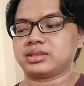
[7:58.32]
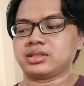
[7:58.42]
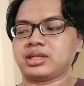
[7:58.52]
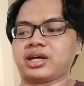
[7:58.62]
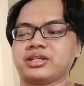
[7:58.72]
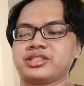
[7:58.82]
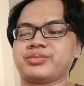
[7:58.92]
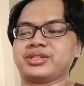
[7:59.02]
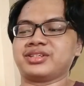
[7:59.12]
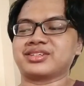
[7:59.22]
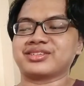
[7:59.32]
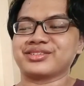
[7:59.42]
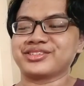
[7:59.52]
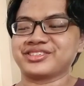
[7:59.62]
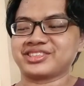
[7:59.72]
yeah, it's better
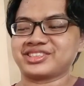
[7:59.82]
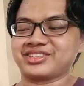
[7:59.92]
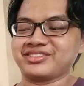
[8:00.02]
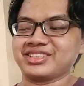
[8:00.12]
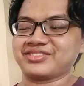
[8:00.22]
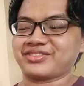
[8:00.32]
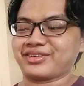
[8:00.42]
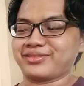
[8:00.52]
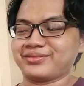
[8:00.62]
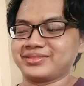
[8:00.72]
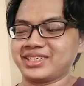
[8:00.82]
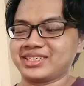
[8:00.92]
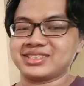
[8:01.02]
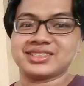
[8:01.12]
to throw it from this,